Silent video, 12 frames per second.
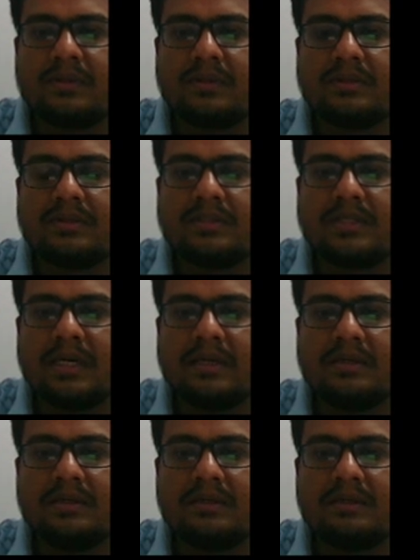
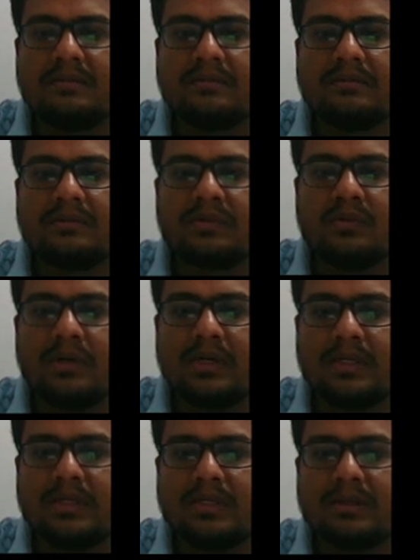standard
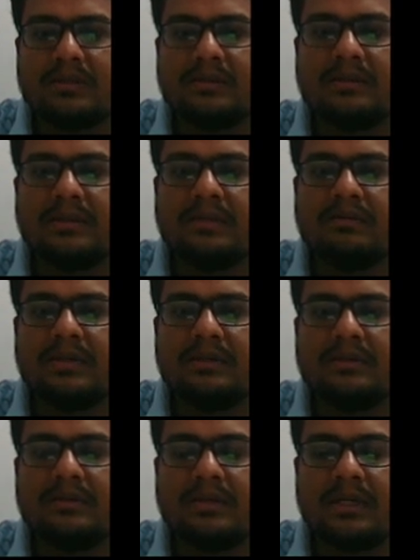quality,
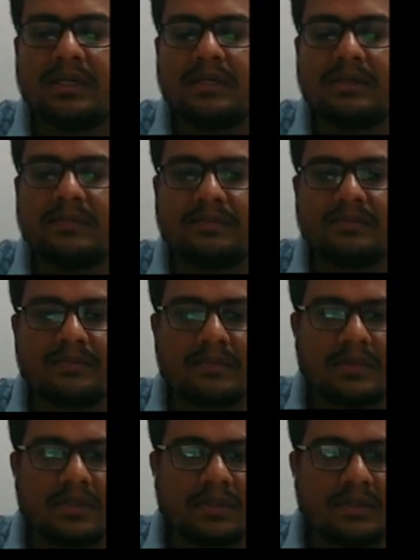given that
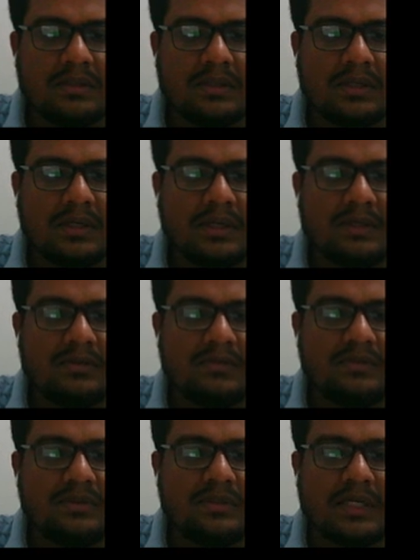the car is of
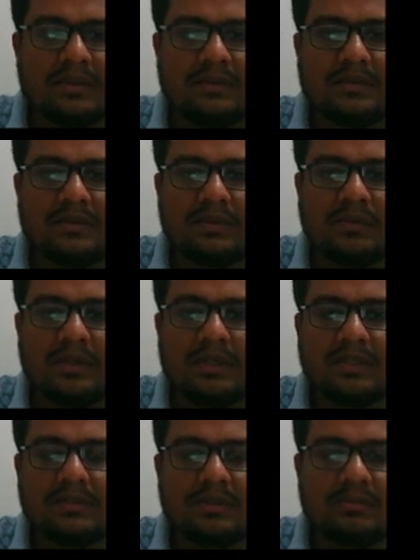standard
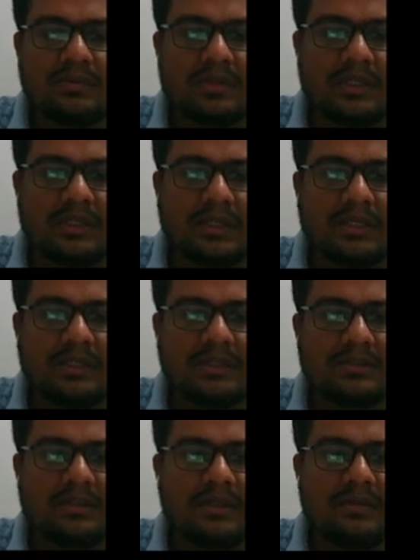quality, suppose I take it as
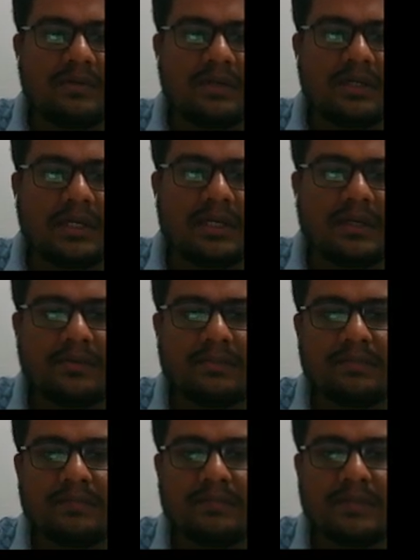the event A,
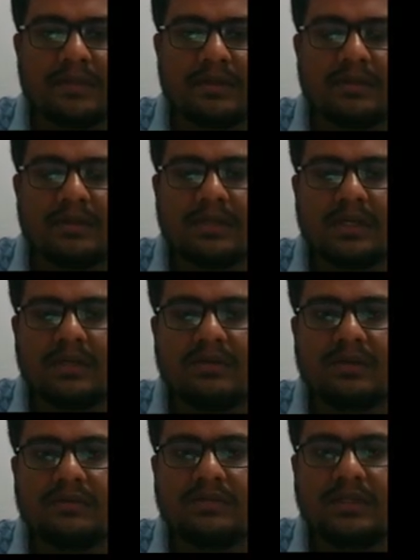the car is
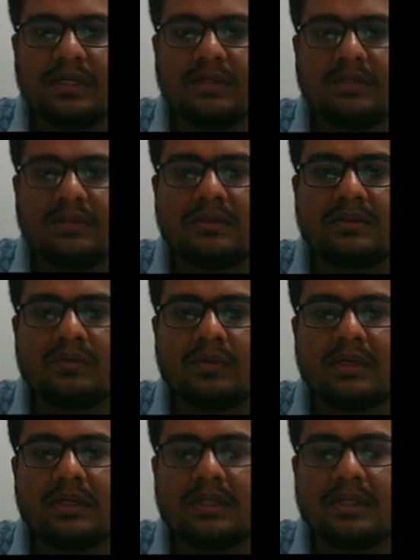of standard
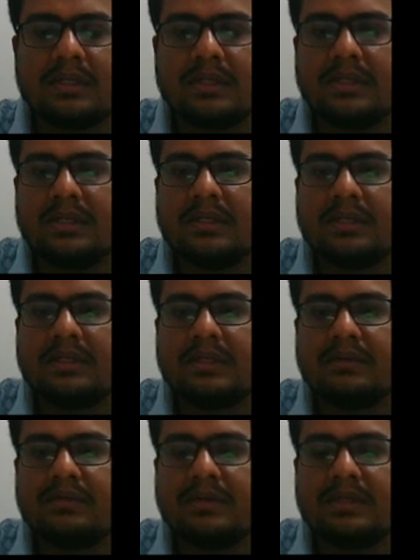quality
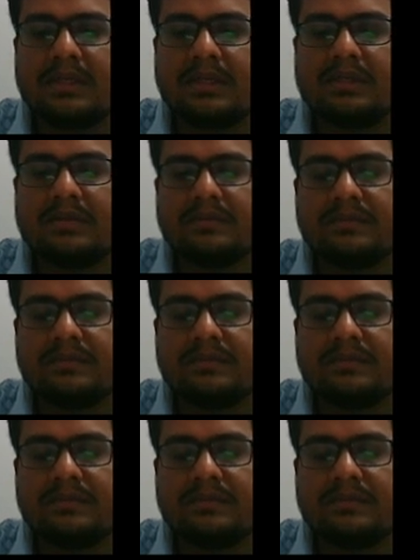given that